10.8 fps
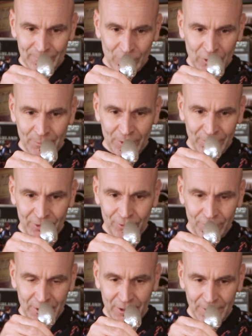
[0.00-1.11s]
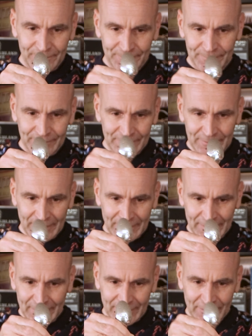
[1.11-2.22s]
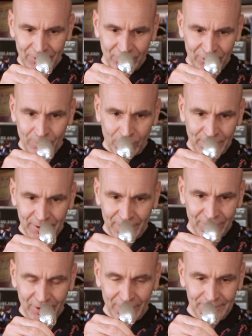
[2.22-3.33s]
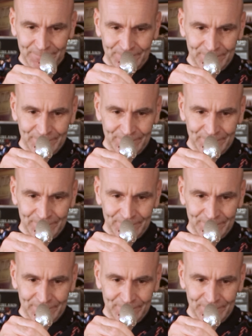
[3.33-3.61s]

What are we going to do here? Let's just keep working this out.